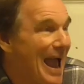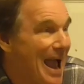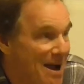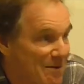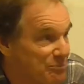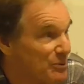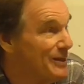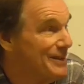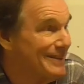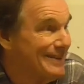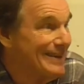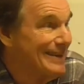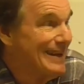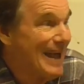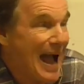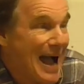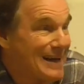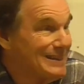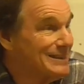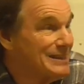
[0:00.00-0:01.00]
everything
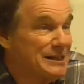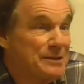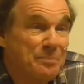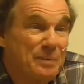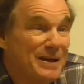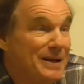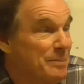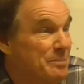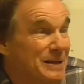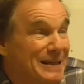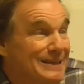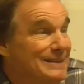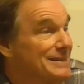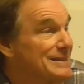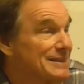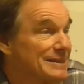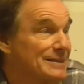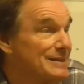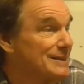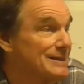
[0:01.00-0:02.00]
has to be a
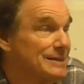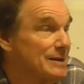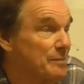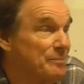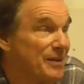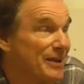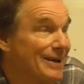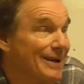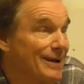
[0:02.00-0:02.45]
means to something